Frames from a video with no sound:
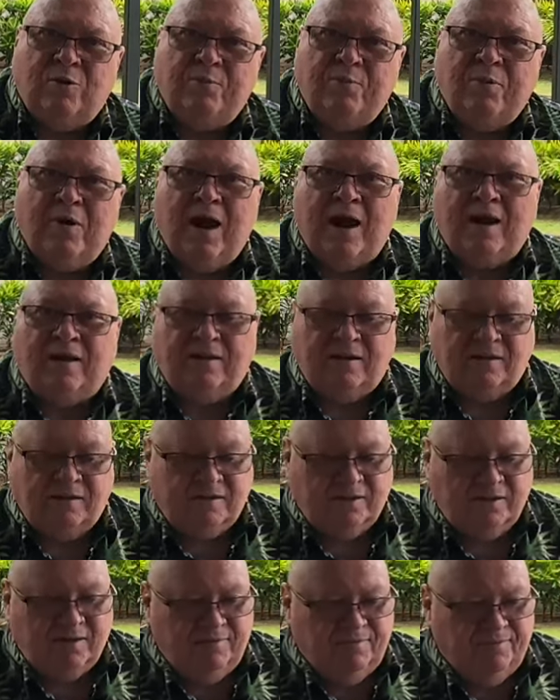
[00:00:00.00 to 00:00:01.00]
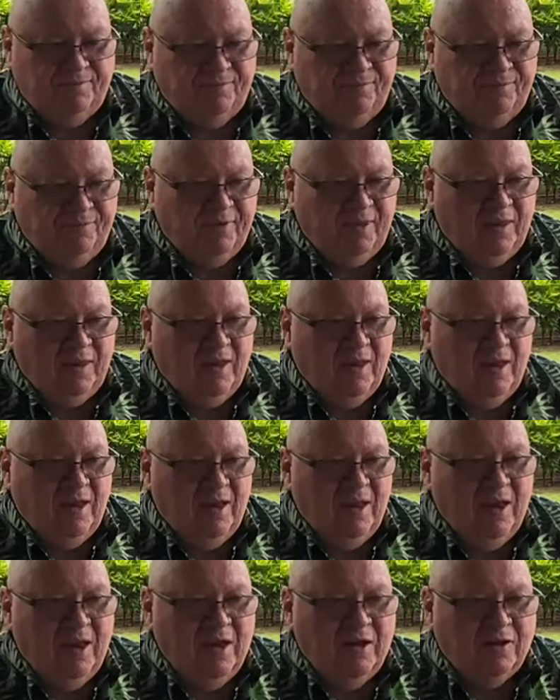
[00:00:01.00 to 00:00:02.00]
practice.
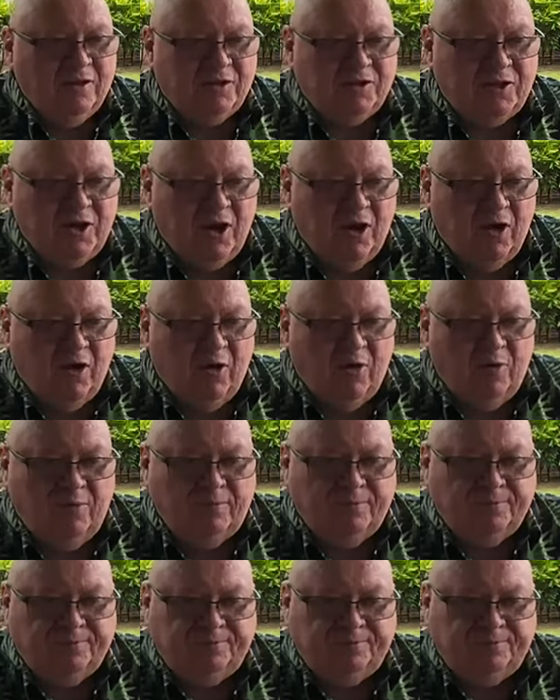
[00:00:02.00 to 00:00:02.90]
So